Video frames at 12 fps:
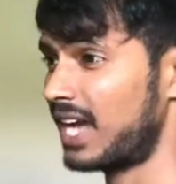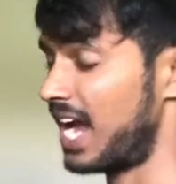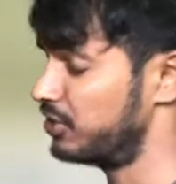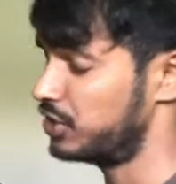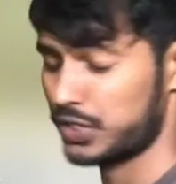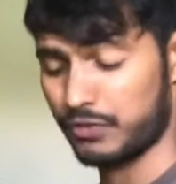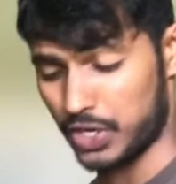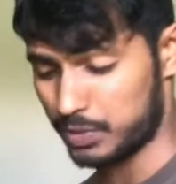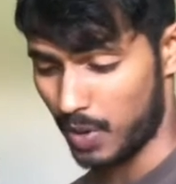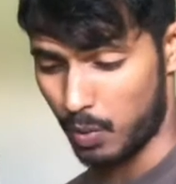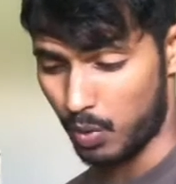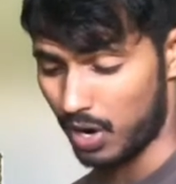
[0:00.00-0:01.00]
I just
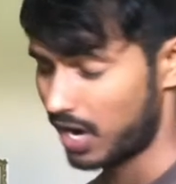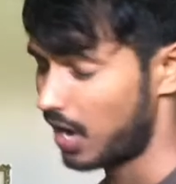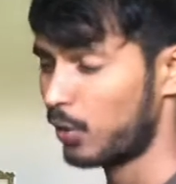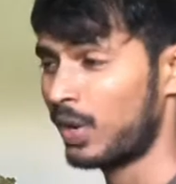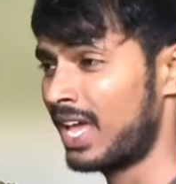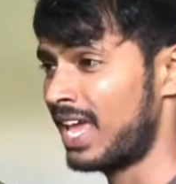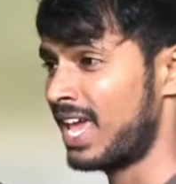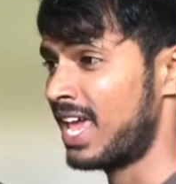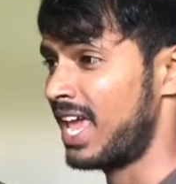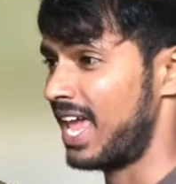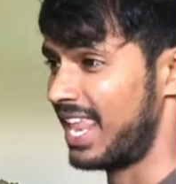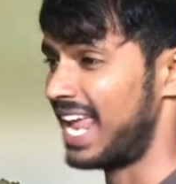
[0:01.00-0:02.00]
finished my workout
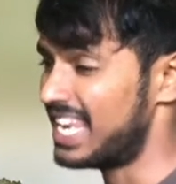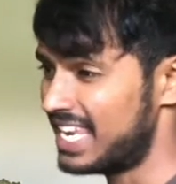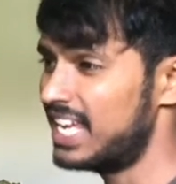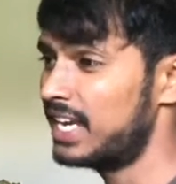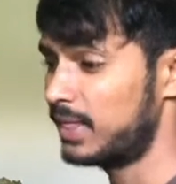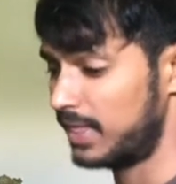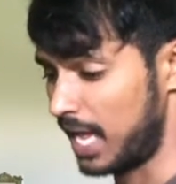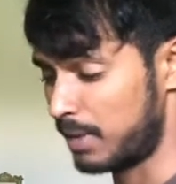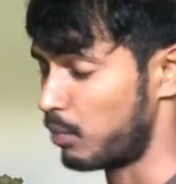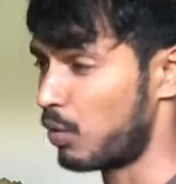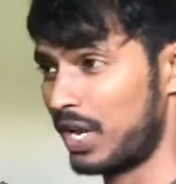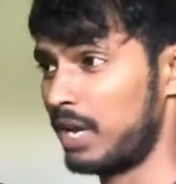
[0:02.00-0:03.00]
and I need
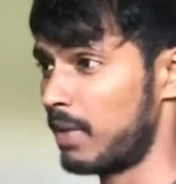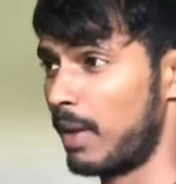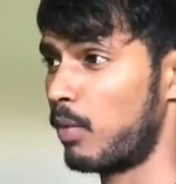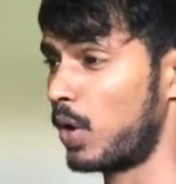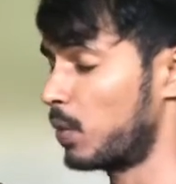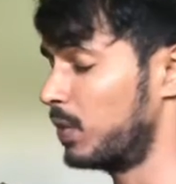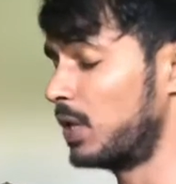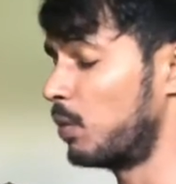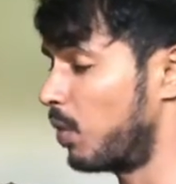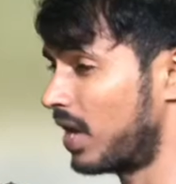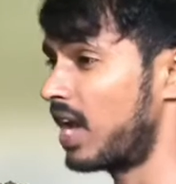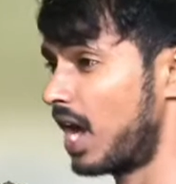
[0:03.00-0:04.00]
that protein in my body
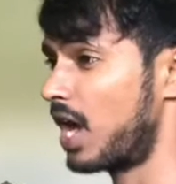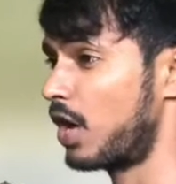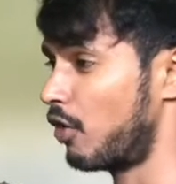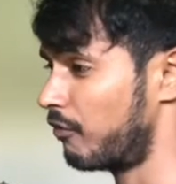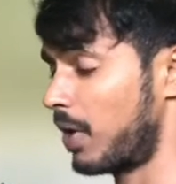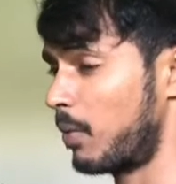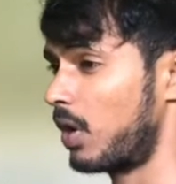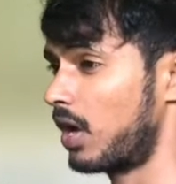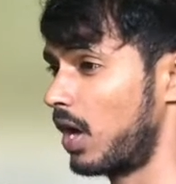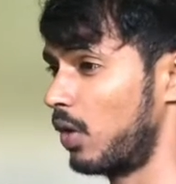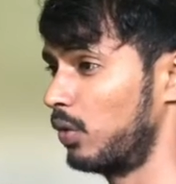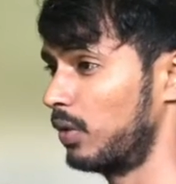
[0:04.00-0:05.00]
within 1 hour of my
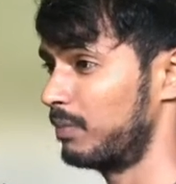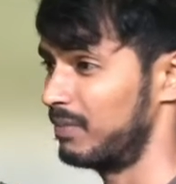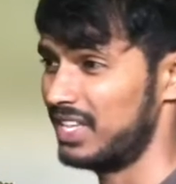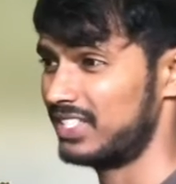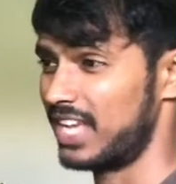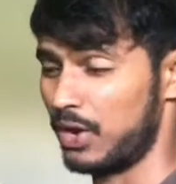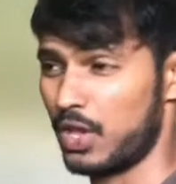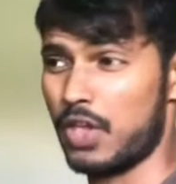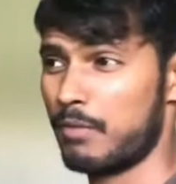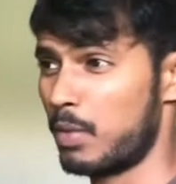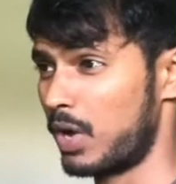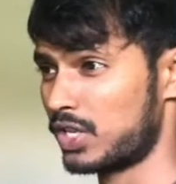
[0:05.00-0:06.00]
workout. Please, can you
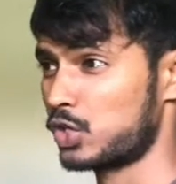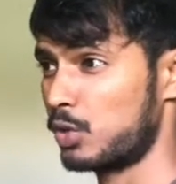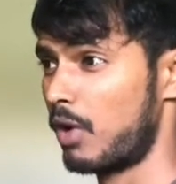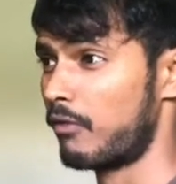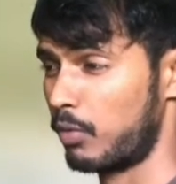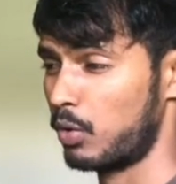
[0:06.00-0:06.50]
give me one scoop of